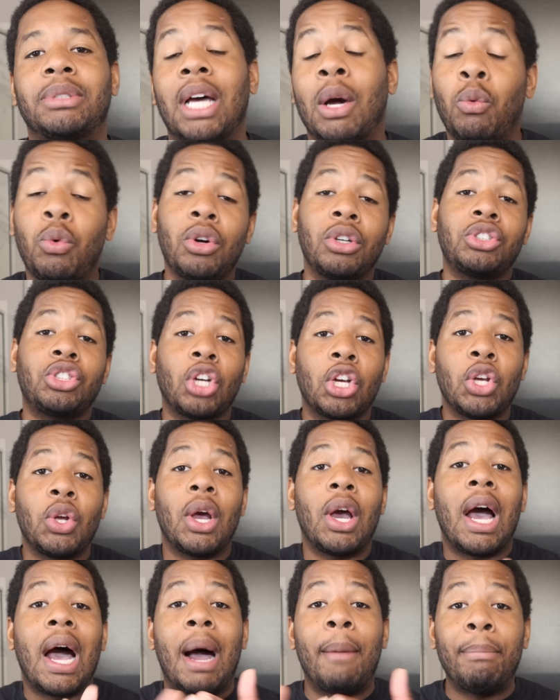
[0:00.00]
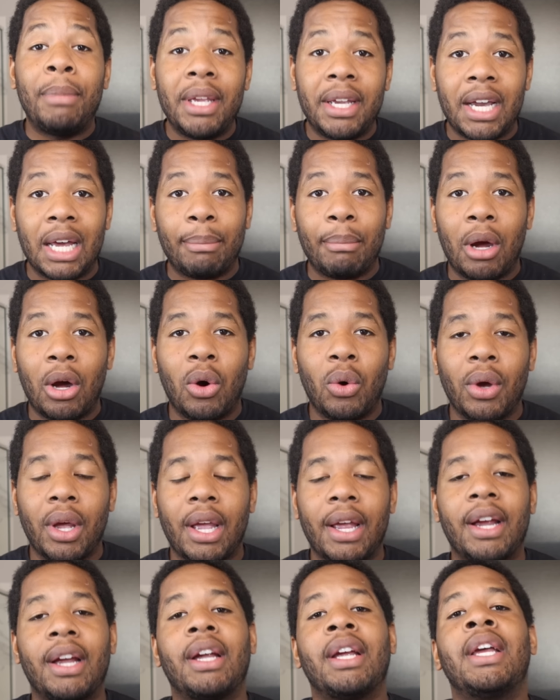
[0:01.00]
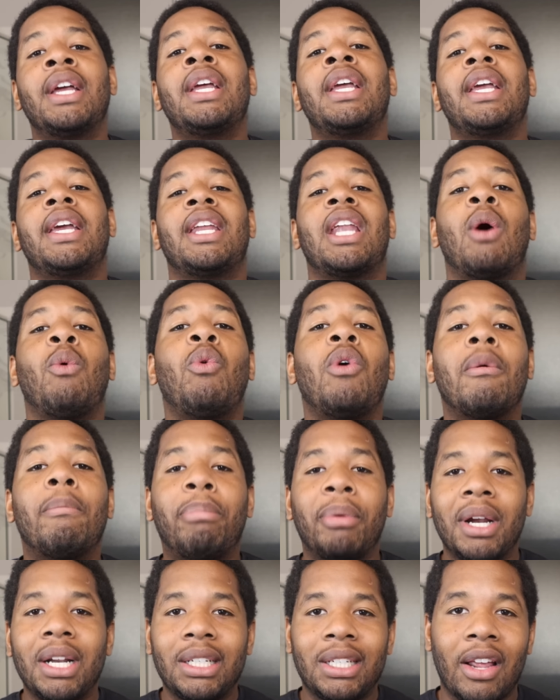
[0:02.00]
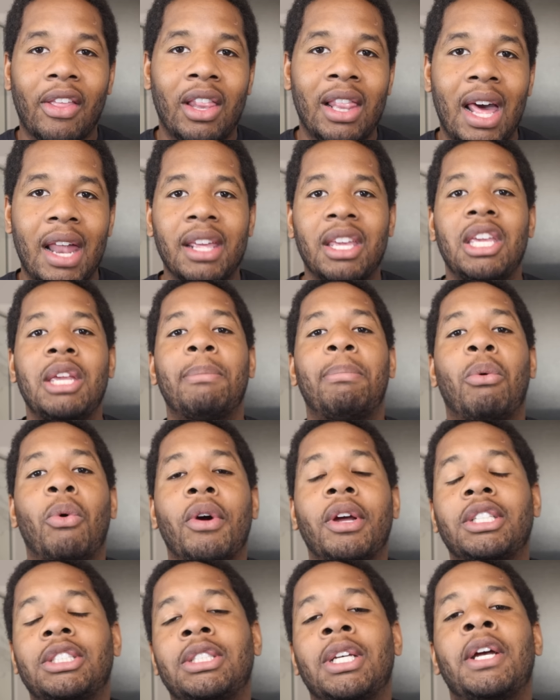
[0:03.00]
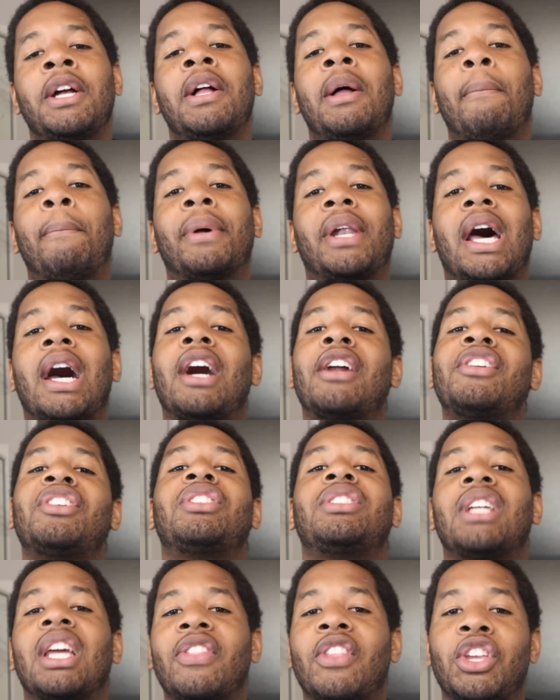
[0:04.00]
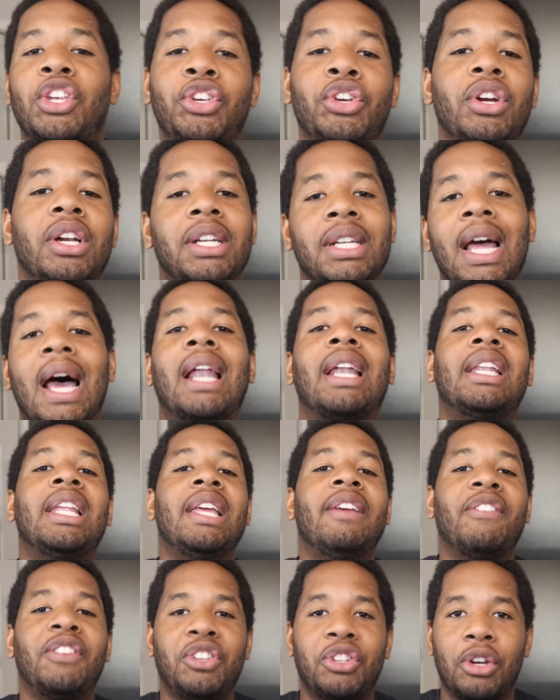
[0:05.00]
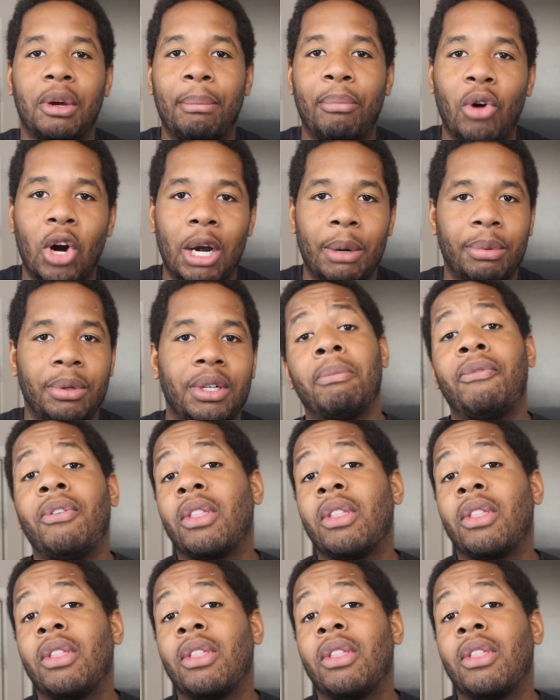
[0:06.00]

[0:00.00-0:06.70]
I will show you me cutting my own hair, and I will break down a lot of key points, but I understand that you're not leaving your barber.